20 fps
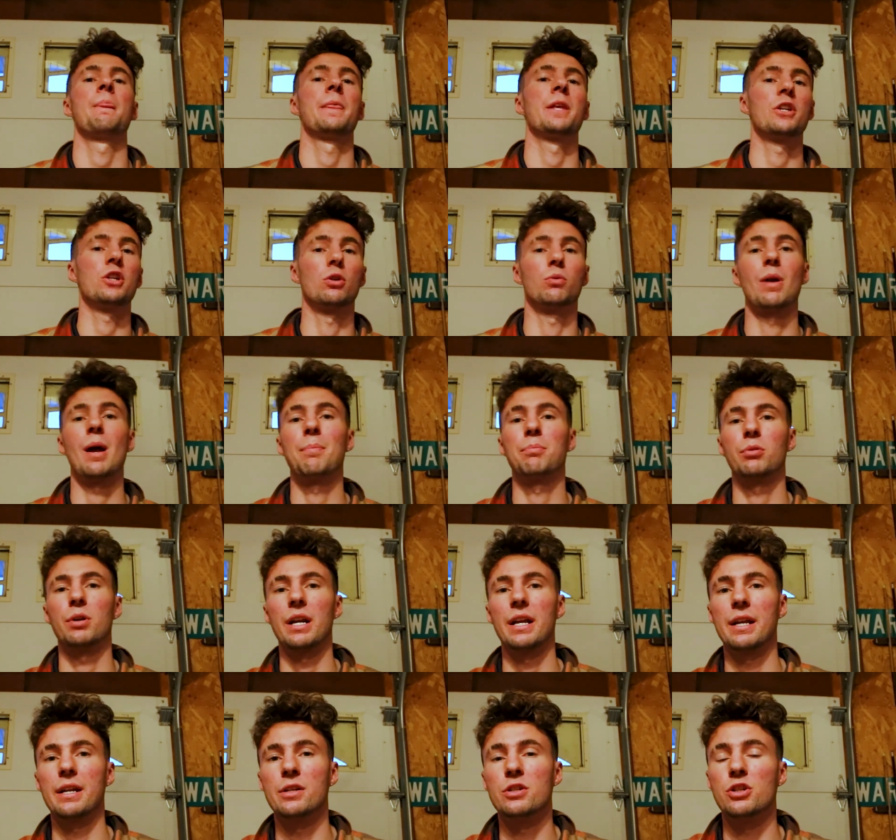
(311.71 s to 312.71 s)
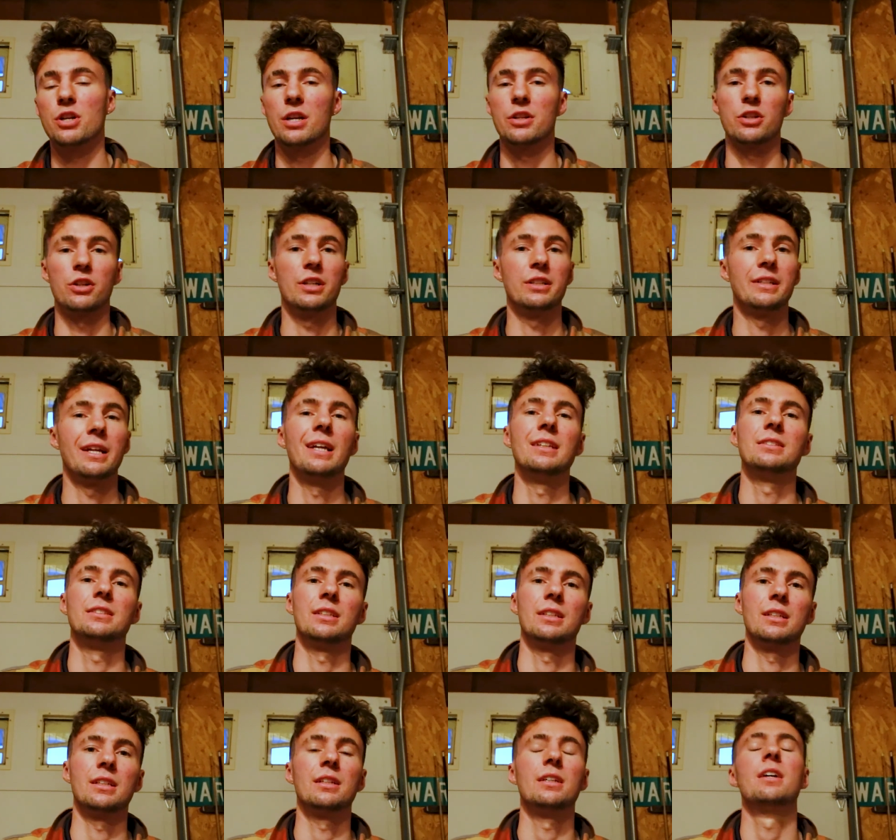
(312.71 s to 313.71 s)
your rep range and your
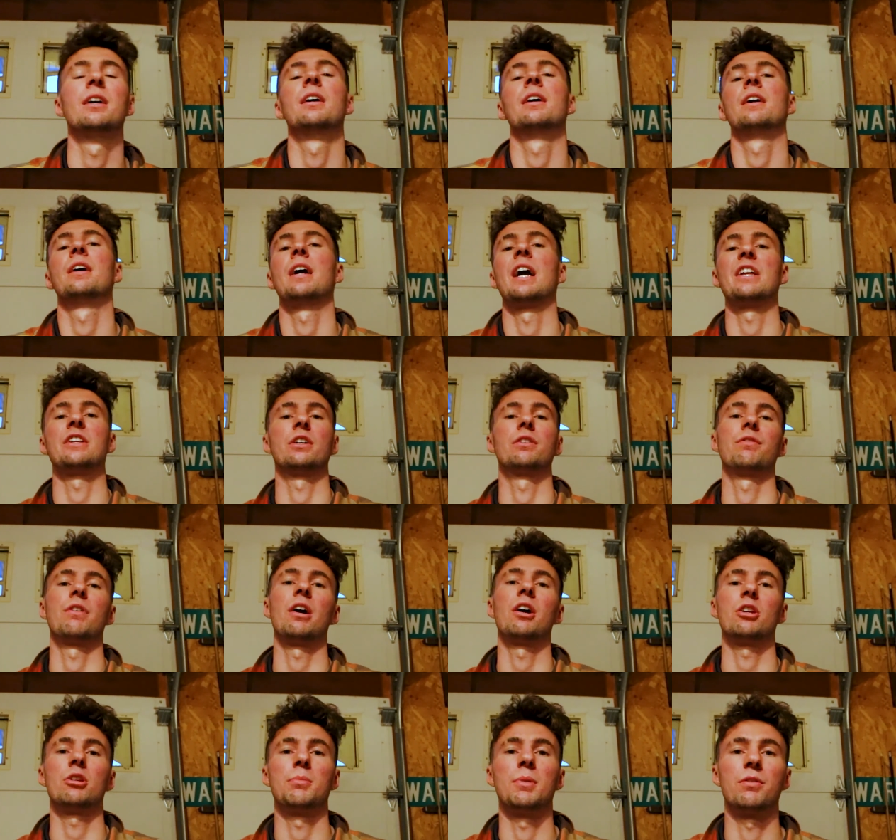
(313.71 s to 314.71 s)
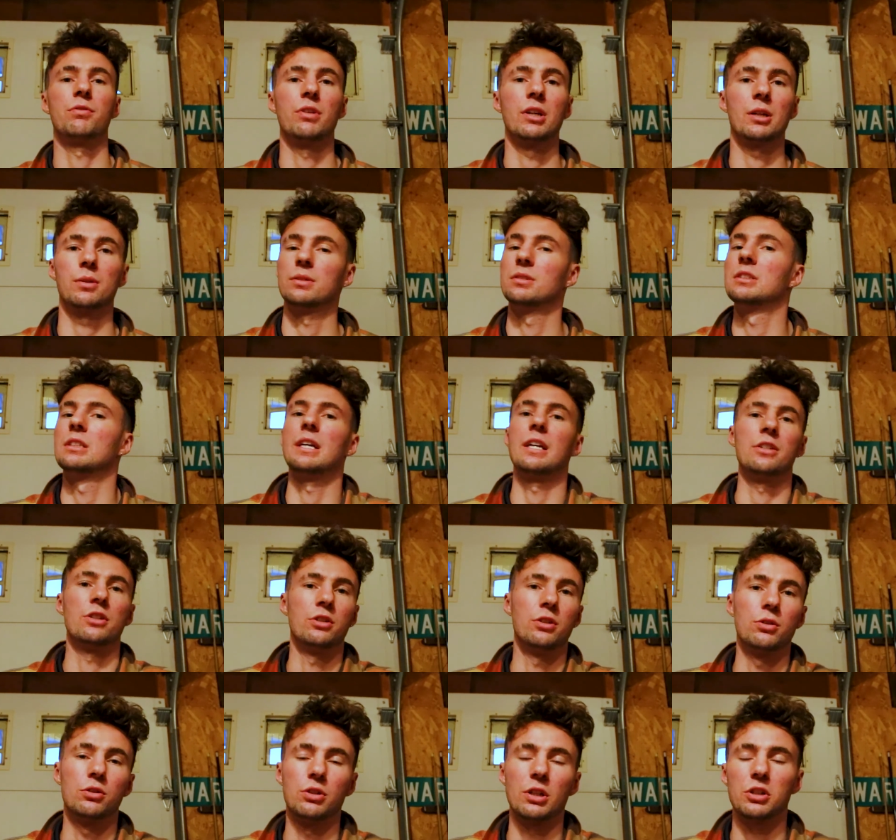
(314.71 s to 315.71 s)
intensity and your volume and frequency and your
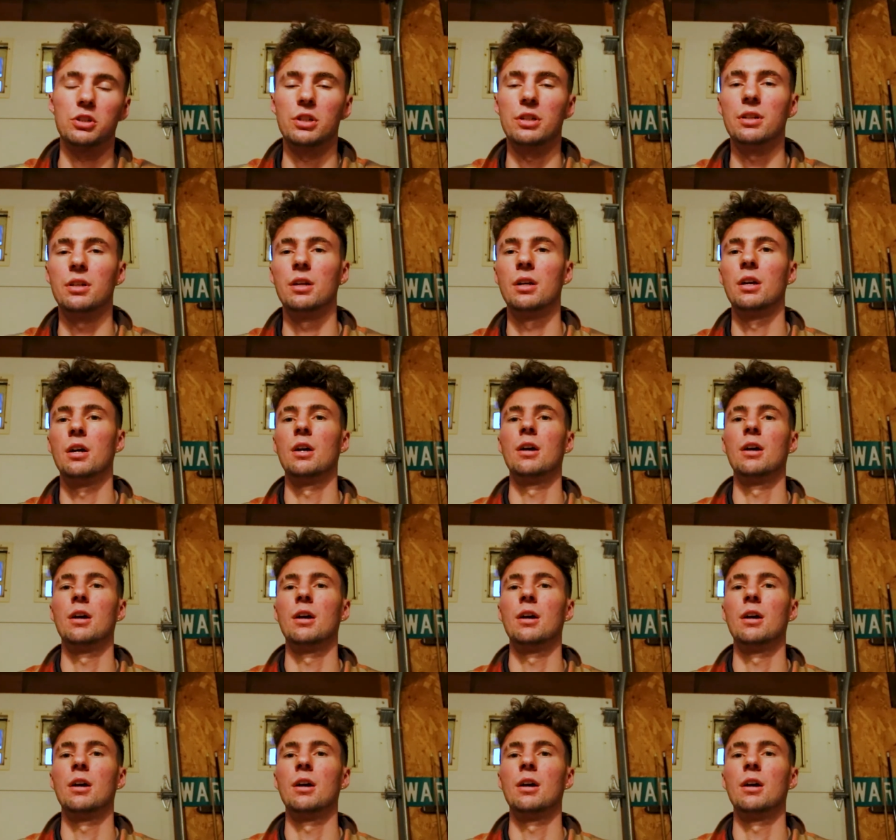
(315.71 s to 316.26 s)
nutrition.